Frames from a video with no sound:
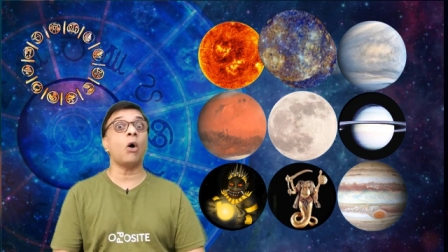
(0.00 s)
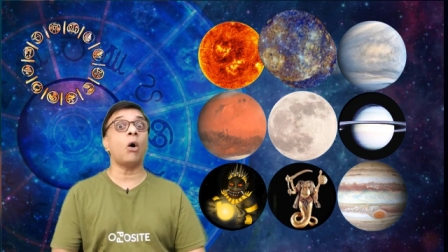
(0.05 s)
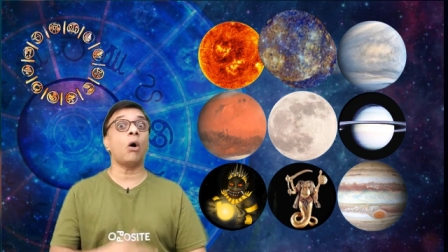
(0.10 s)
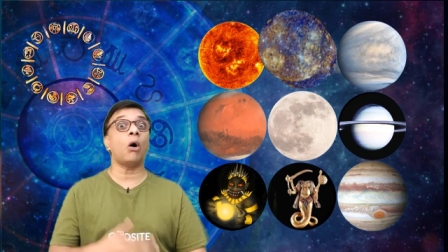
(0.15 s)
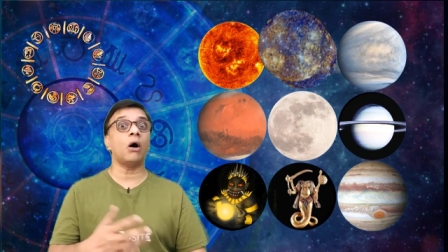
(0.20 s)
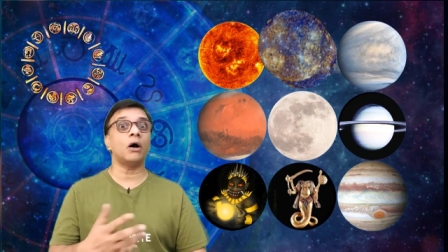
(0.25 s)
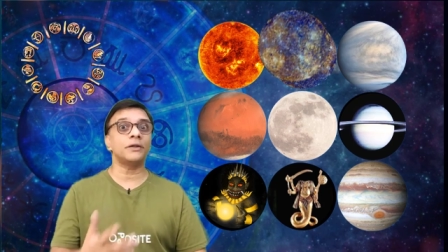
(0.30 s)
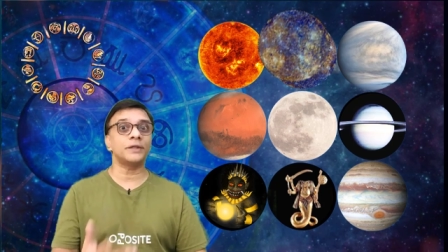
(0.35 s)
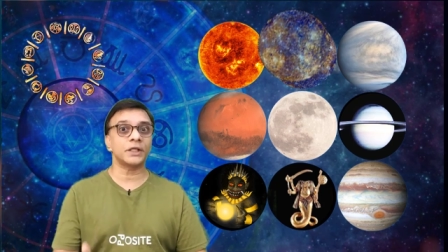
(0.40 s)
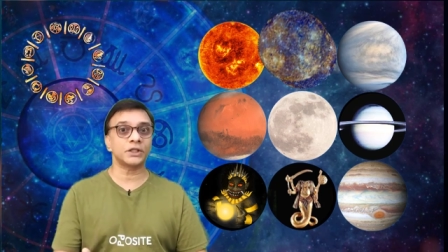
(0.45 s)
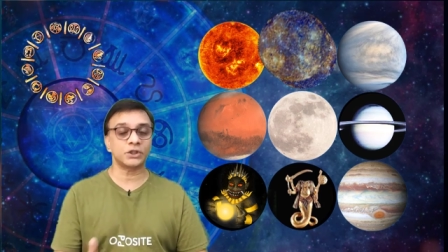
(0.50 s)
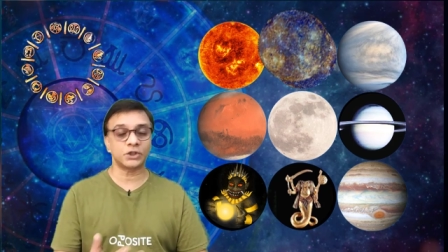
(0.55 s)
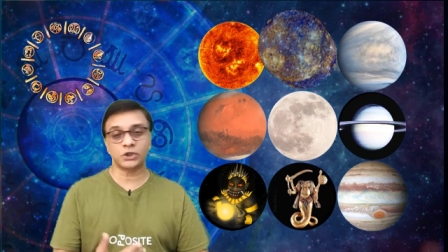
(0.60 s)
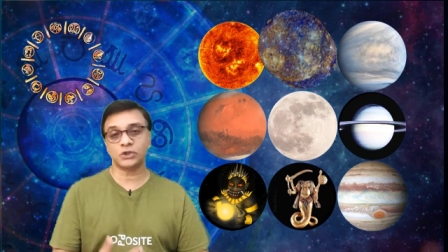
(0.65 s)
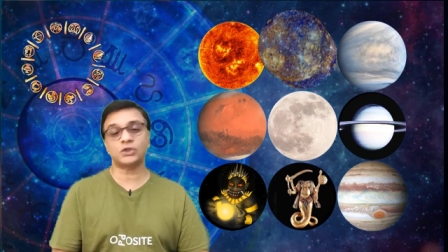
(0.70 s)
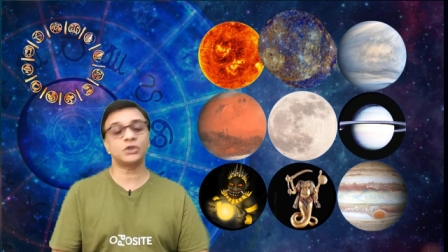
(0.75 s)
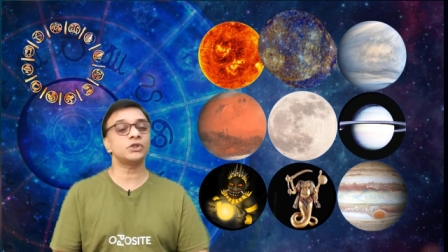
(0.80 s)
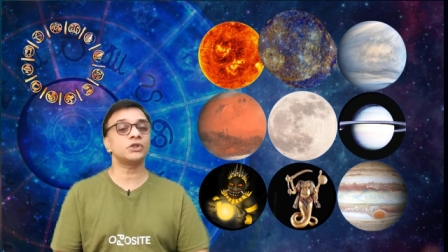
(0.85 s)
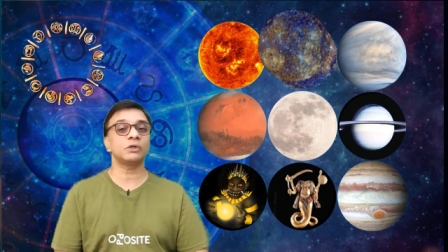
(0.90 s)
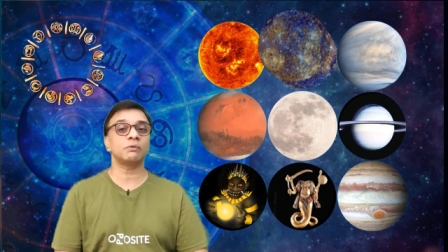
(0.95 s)
or this
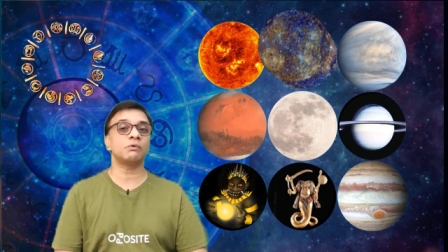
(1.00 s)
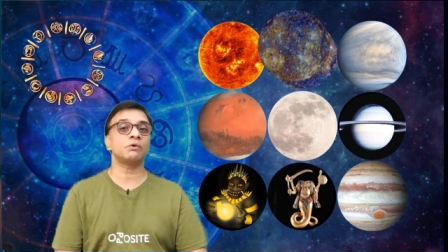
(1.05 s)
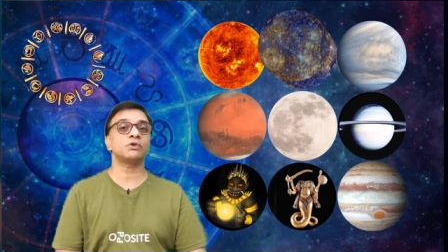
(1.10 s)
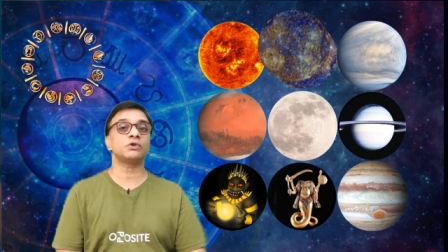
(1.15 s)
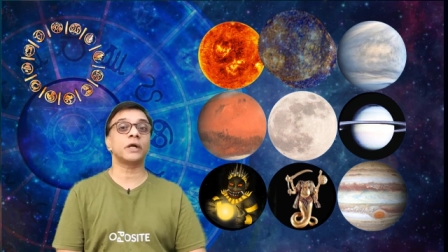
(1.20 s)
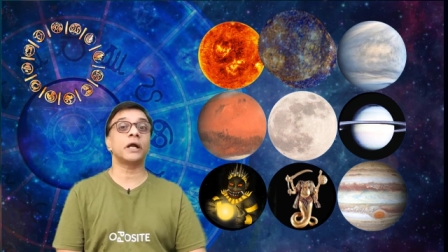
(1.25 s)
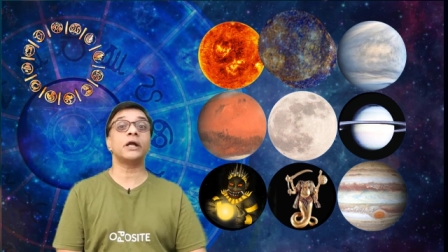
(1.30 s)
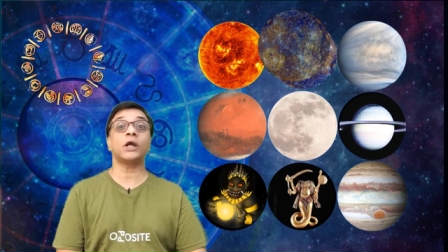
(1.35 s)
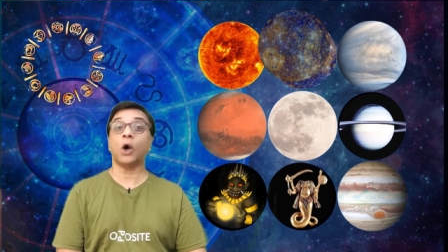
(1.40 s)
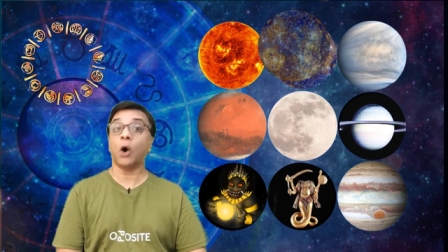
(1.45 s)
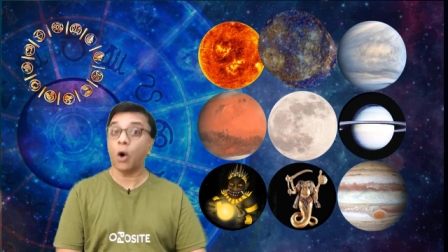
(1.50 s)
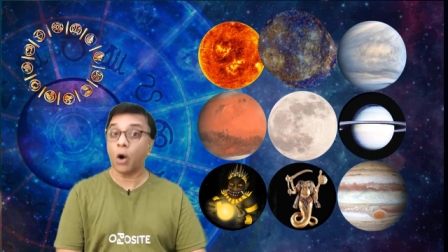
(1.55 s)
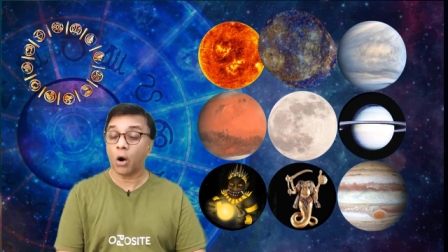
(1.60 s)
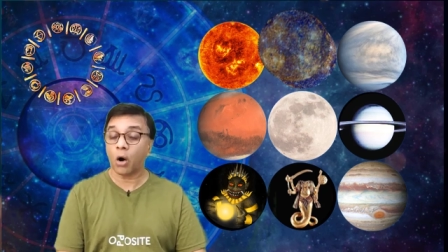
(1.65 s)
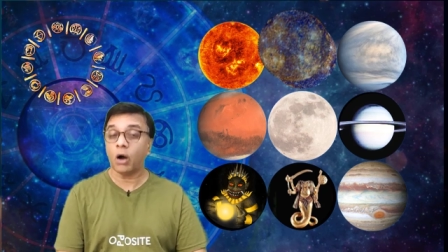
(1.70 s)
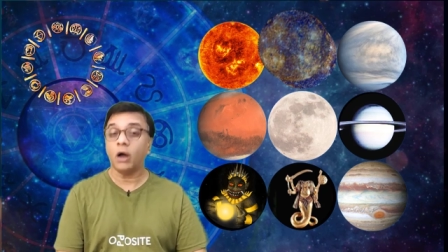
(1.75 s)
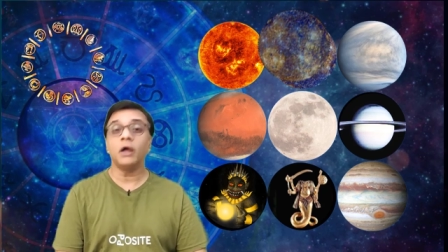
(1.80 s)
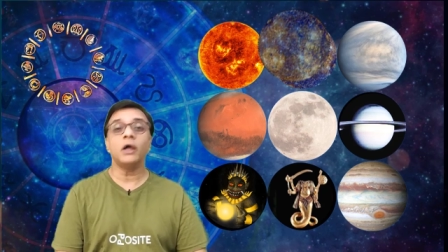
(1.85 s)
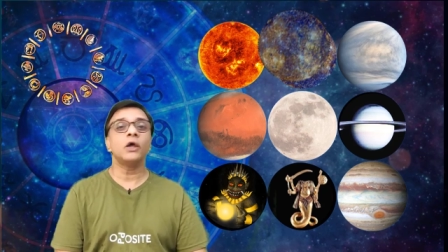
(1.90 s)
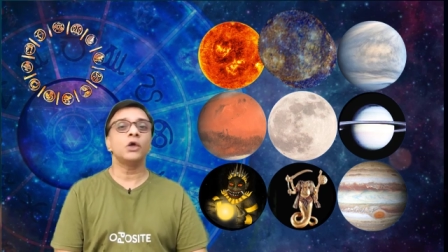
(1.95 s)
decision was right
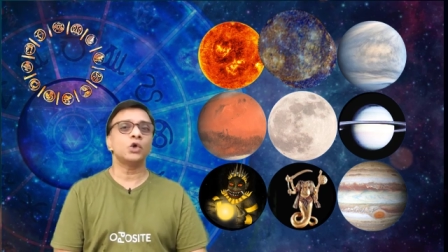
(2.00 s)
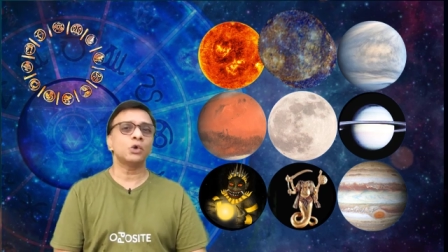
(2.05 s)
or